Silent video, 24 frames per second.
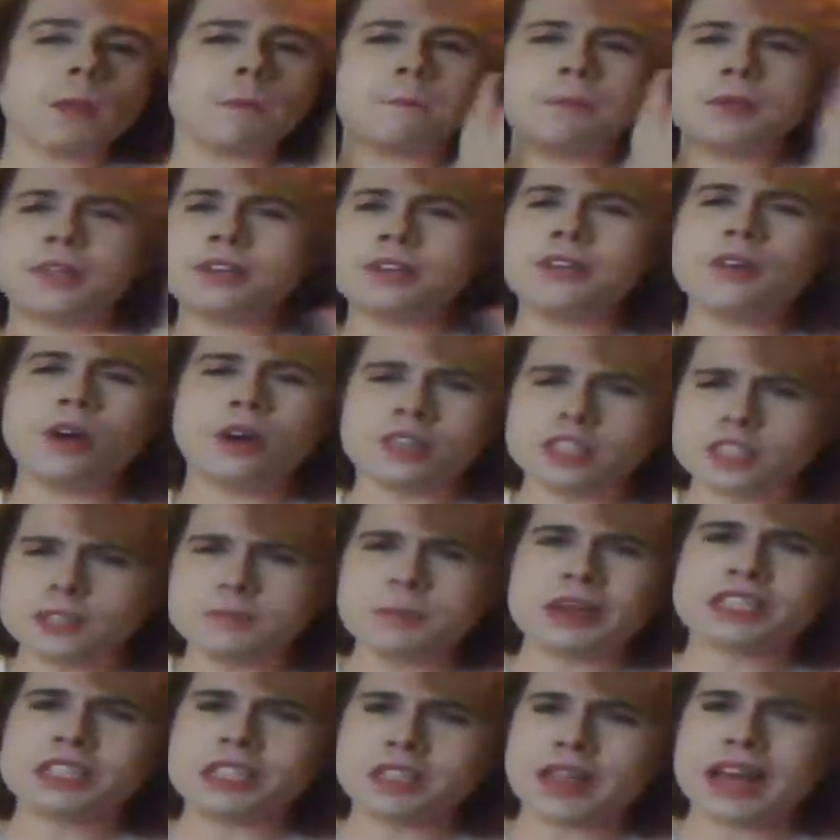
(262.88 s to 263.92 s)
but not as
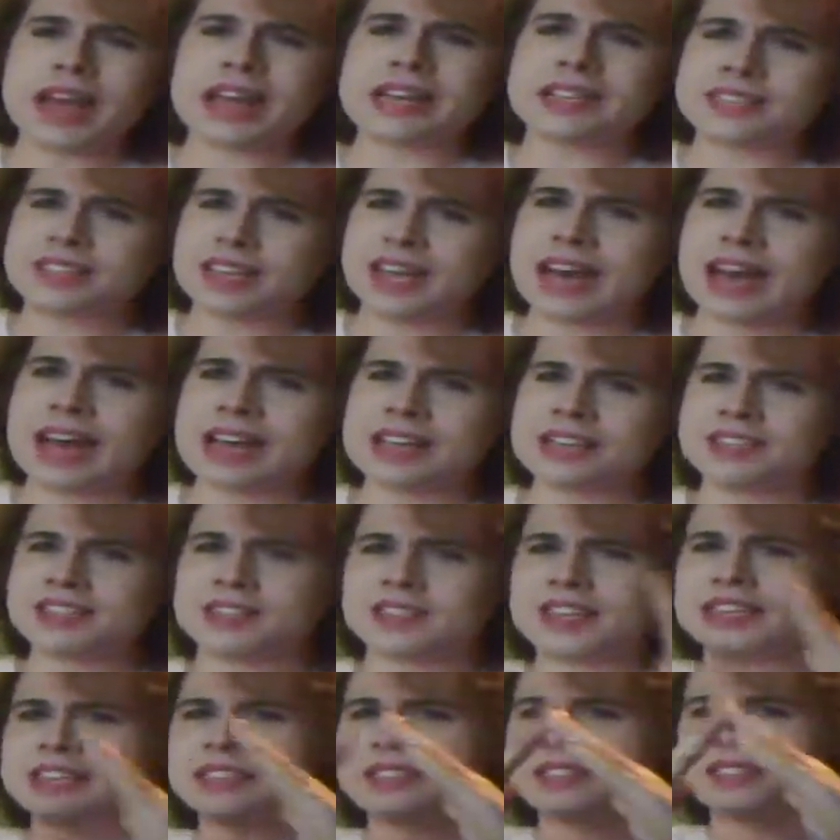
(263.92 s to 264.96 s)
much less as
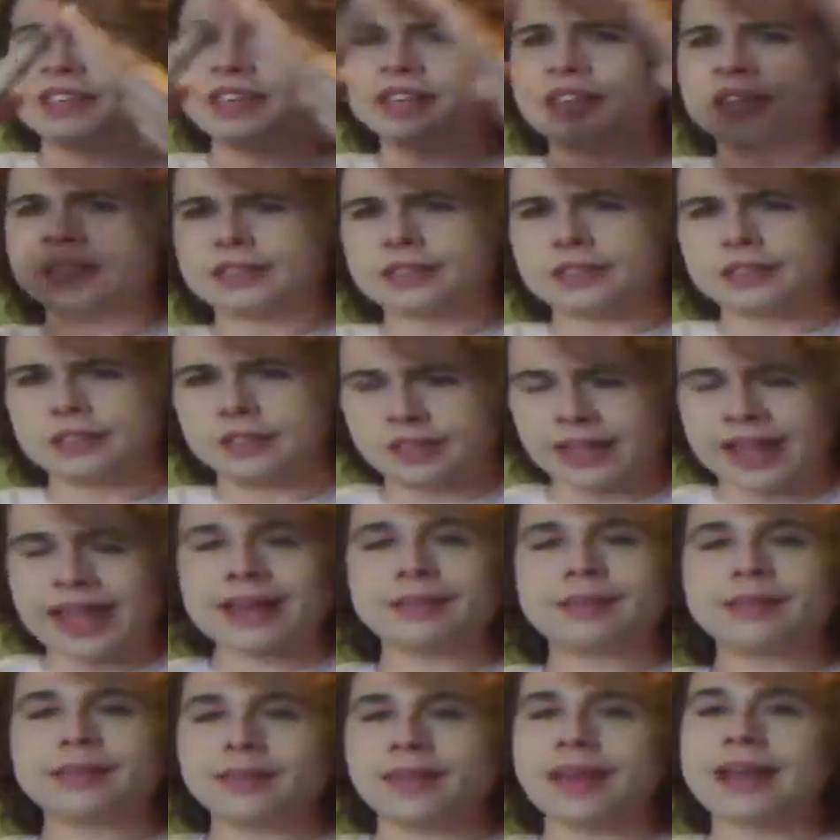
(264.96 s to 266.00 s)
these
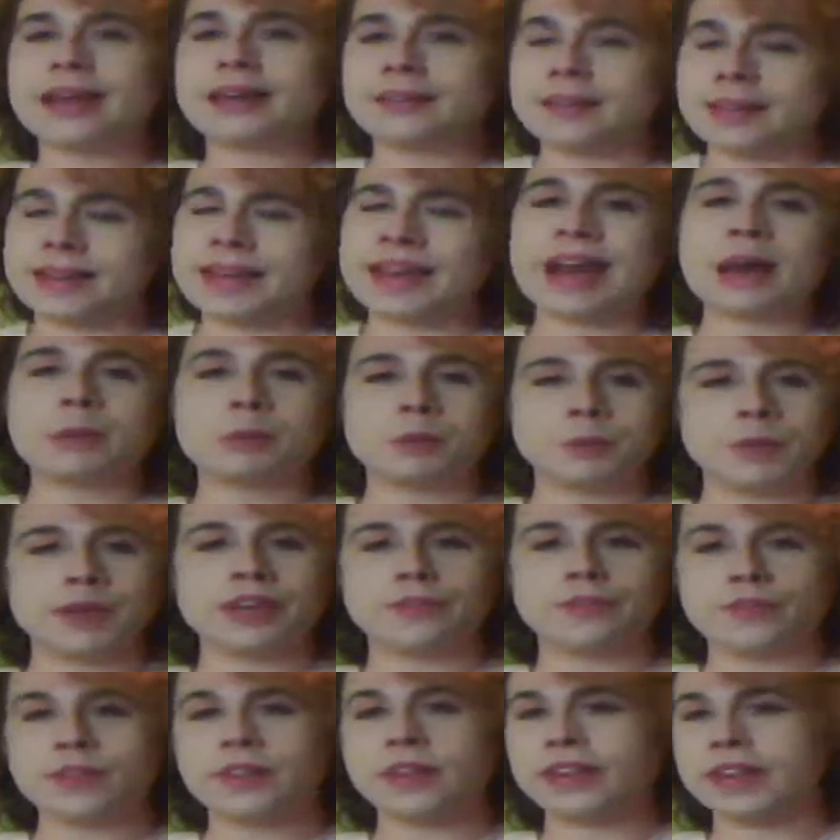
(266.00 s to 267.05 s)
lengthy gaps make
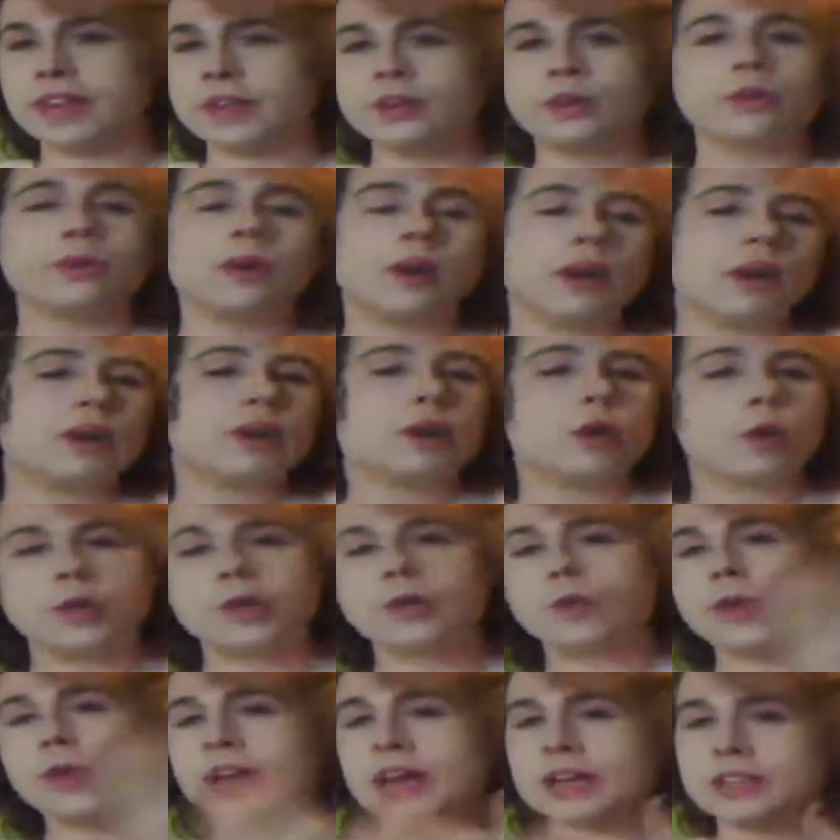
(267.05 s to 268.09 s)
it feel like. I know, you
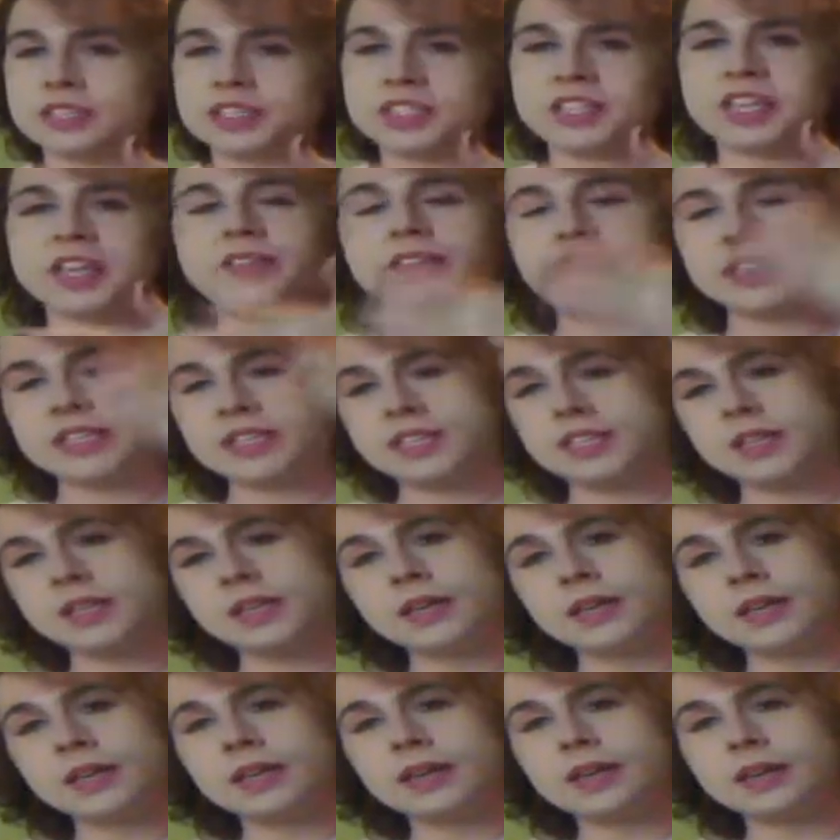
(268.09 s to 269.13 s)
know, we had series
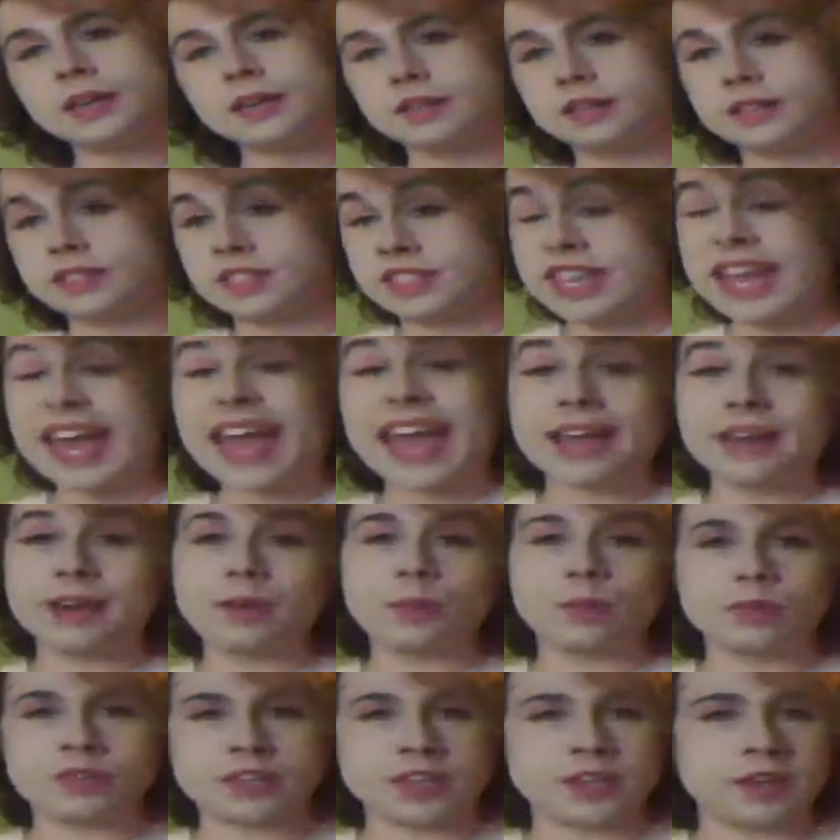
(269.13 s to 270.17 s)

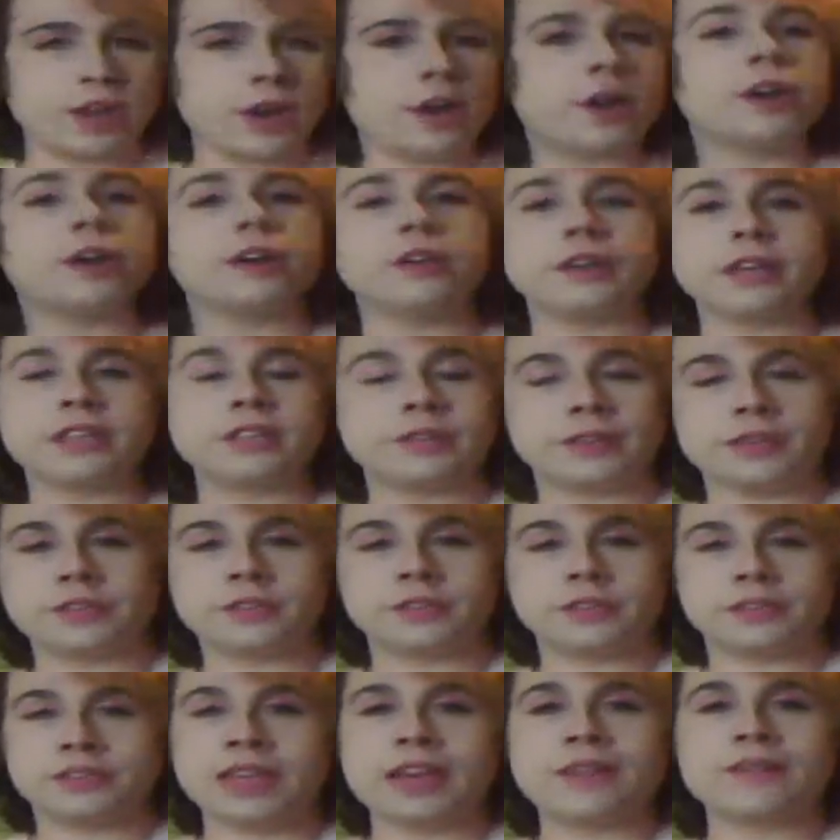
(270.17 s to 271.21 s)
10 was in early
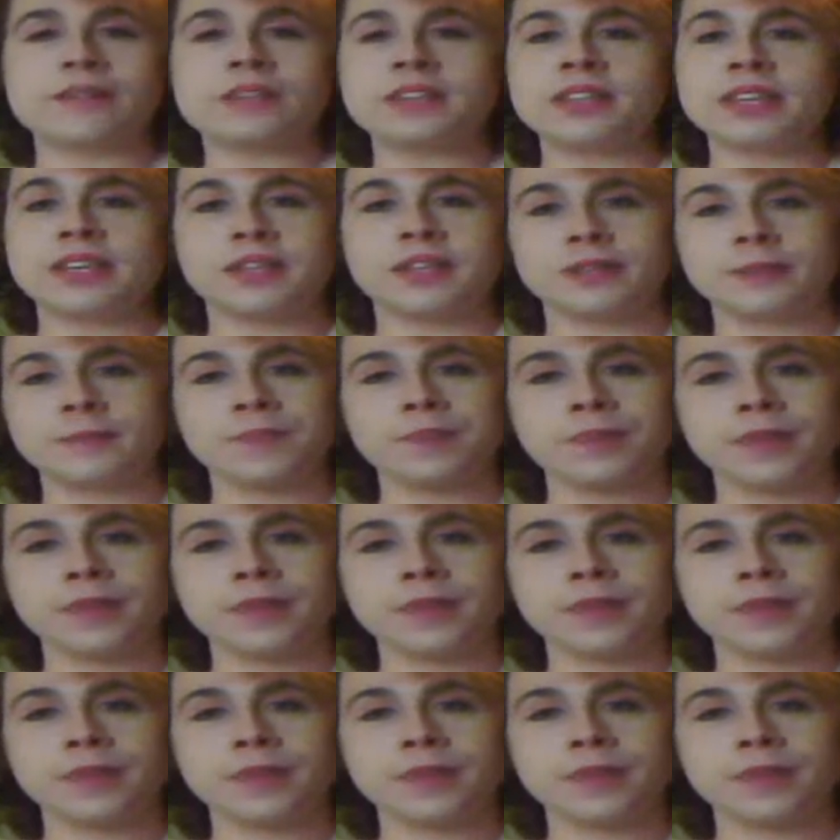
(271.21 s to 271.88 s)
2017,